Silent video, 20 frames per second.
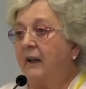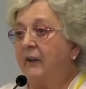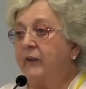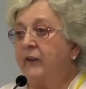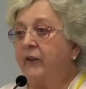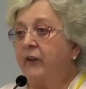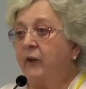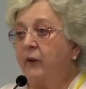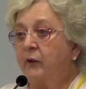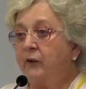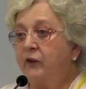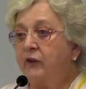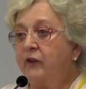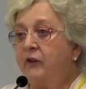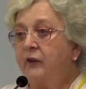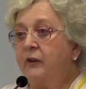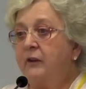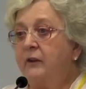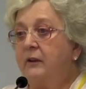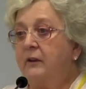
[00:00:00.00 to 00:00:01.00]

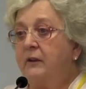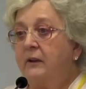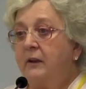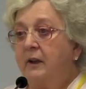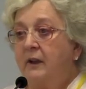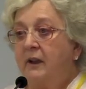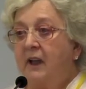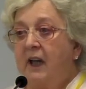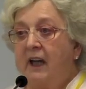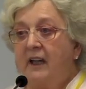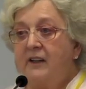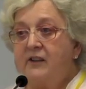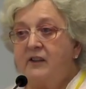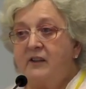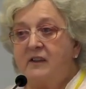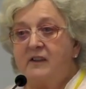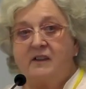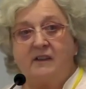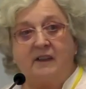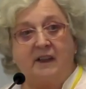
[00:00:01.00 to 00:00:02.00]
social
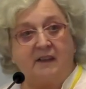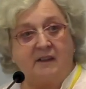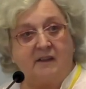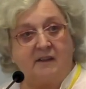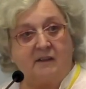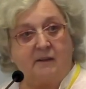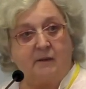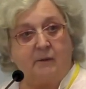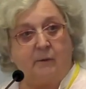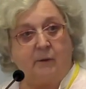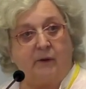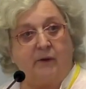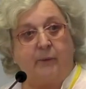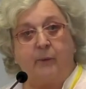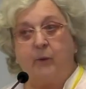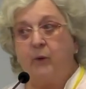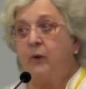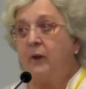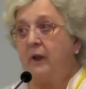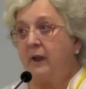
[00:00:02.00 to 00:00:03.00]
consciousness was
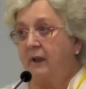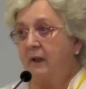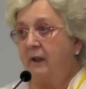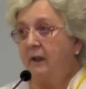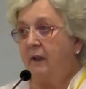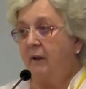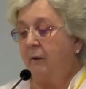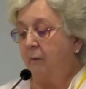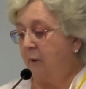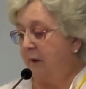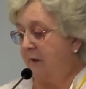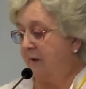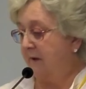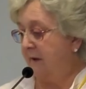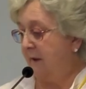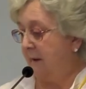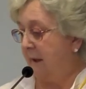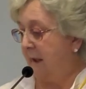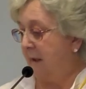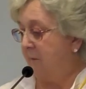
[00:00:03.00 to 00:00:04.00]
born, was
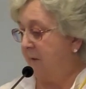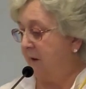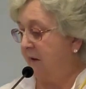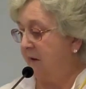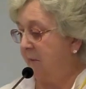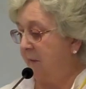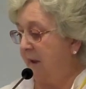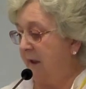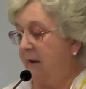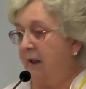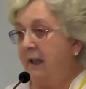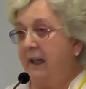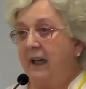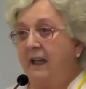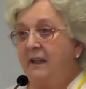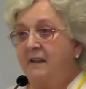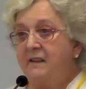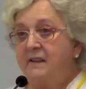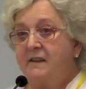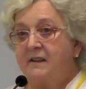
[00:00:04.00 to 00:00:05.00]
in Miss
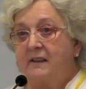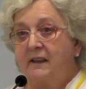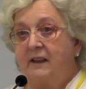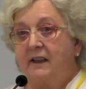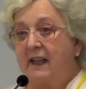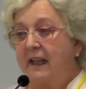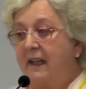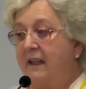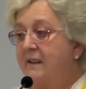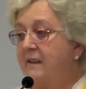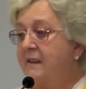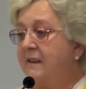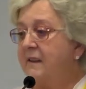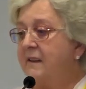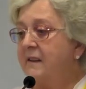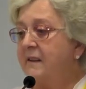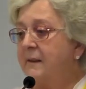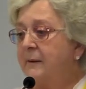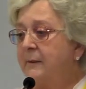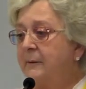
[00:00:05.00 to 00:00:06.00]
Marriott's
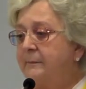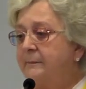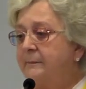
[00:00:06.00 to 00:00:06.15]
classes.